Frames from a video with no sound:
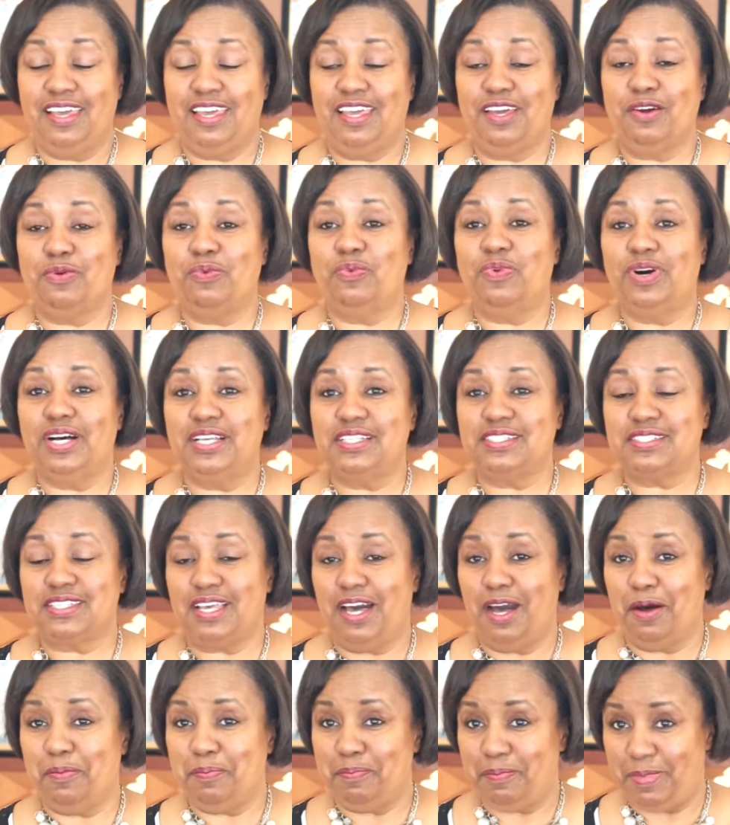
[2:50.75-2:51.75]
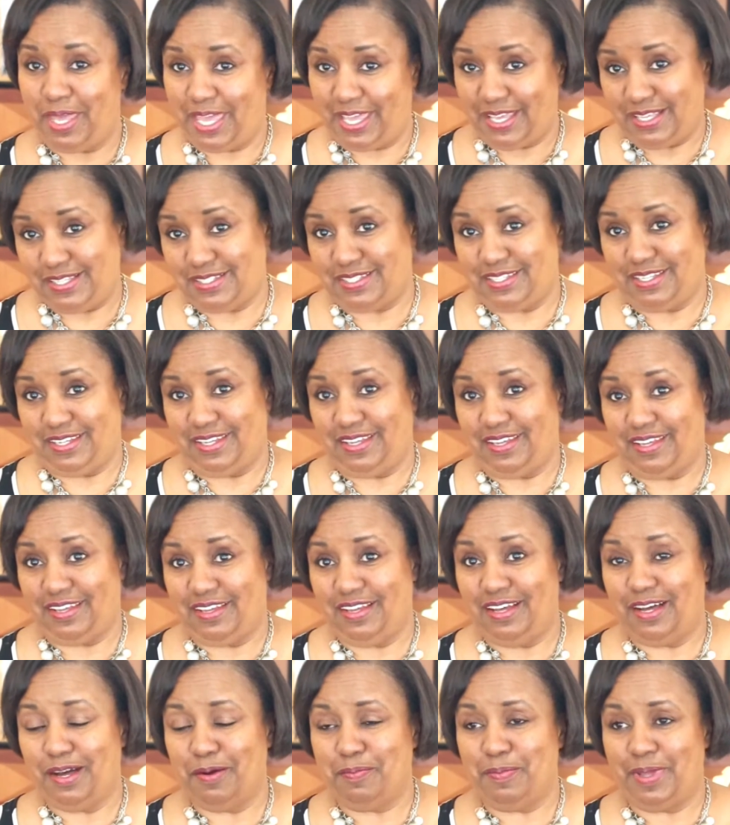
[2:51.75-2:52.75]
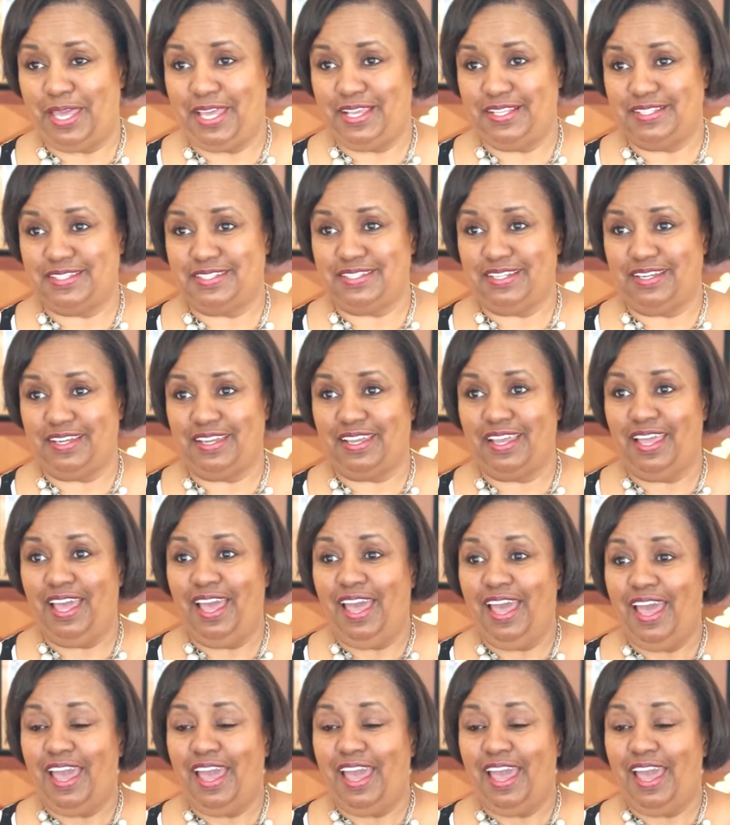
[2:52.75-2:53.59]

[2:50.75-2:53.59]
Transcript: It was amazing, amazing.